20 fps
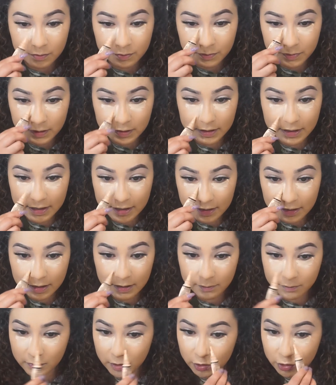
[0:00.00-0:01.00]
Again, I'm
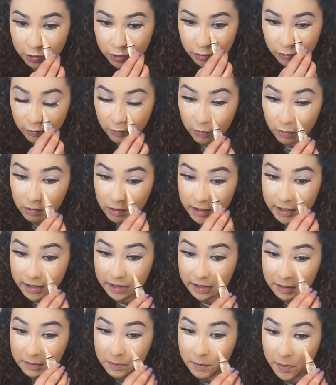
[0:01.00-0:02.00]
not sure what it
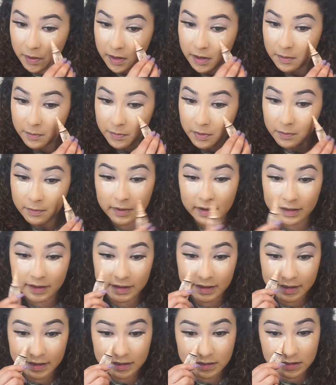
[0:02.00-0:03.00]
could be, but my
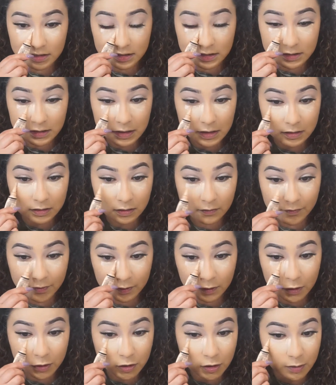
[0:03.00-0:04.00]
guess is that the
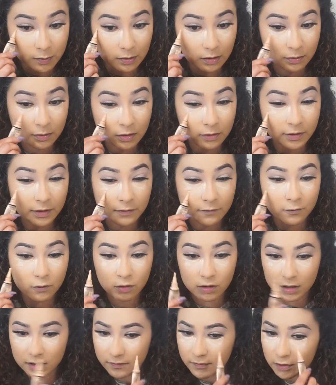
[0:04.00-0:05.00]
foundation is probably already full
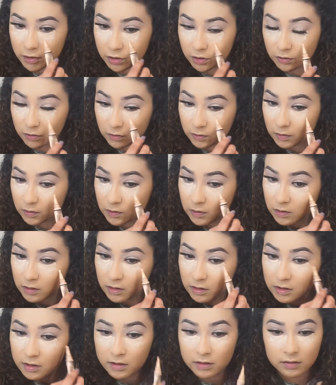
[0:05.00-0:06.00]
coverage, so
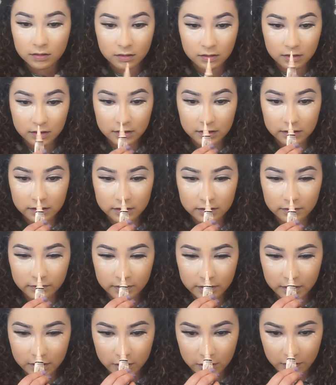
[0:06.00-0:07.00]
this doesn't
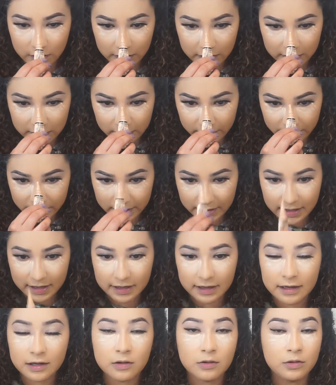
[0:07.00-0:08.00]
really do anything. But again,
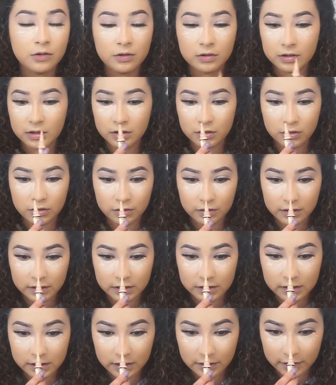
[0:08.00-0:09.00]
I don't use it to
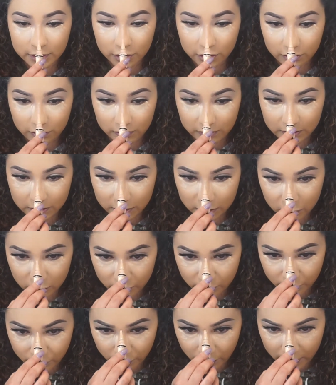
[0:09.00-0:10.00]
conceal, I just use it to
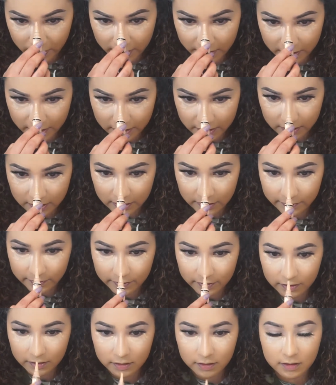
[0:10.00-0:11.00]
brighten up.
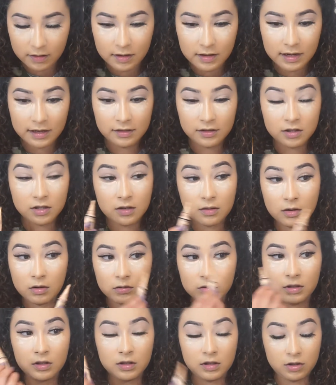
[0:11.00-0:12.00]
And these are
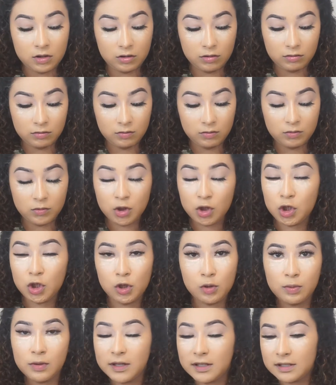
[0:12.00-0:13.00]
only the three
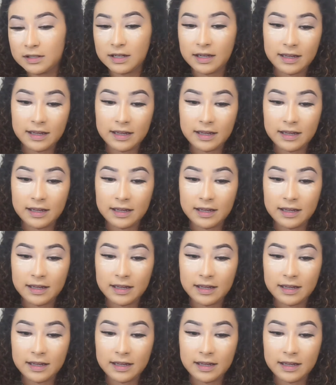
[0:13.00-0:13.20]
places